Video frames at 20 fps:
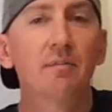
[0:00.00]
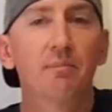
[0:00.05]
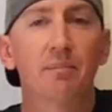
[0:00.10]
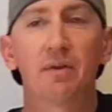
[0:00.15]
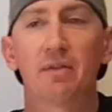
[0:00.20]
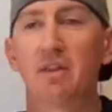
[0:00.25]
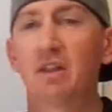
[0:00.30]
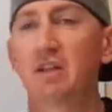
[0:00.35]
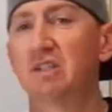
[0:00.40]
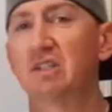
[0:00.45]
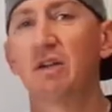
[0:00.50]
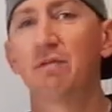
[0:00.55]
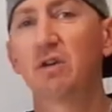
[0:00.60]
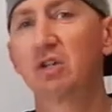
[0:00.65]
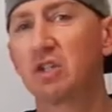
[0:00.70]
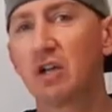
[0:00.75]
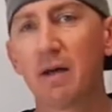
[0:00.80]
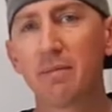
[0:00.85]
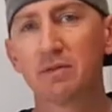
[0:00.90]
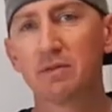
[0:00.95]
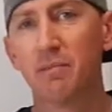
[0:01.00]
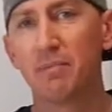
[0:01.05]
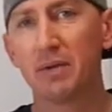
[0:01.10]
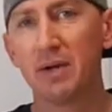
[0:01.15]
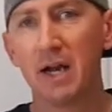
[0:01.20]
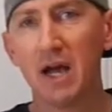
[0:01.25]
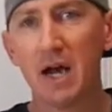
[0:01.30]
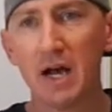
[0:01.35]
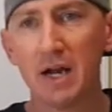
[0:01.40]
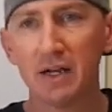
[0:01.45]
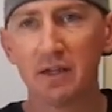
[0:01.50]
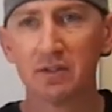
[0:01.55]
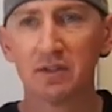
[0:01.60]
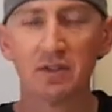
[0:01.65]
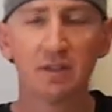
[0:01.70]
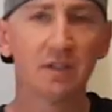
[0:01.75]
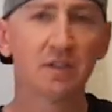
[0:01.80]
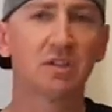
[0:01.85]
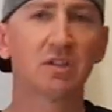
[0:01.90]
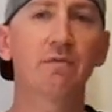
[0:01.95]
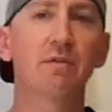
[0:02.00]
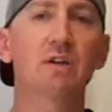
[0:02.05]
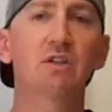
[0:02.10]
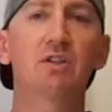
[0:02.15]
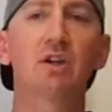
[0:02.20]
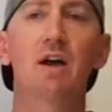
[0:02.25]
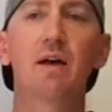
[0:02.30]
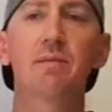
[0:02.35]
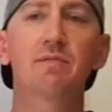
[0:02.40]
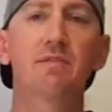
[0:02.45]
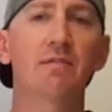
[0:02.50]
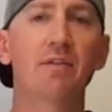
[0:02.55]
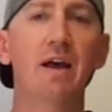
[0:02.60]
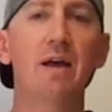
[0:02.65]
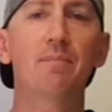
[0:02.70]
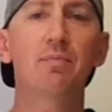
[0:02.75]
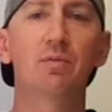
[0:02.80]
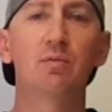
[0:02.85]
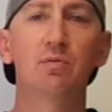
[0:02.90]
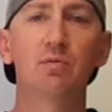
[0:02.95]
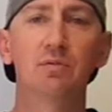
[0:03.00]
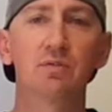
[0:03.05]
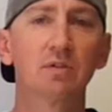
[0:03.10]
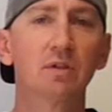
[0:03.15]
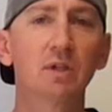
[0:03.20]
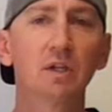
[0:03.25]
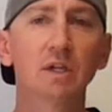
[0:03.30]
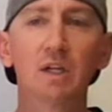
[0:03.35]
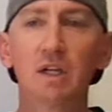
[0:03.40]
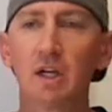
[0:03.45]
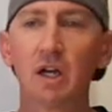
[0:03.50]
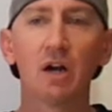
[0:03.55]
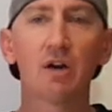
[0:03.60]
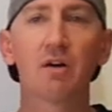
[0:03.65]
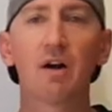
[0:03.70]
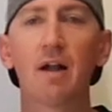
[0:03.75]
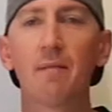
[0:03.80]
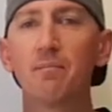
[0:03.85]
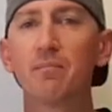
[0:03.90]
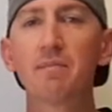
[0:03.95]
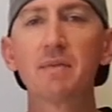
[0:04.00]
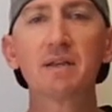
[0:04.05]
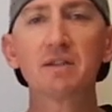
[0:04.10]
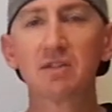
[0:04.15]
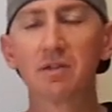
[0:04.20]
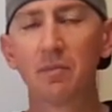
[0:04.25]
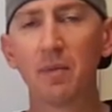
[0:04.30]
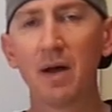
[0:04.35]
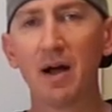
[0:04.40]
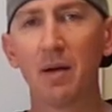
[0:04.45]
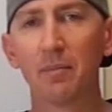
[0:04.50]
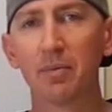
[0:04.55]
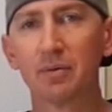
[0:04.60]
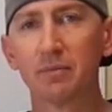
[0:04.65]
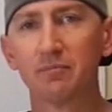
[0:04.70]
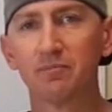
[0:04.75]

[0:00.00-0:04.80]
But there's different types of bananas and there's different types of apples. All right, mix them up.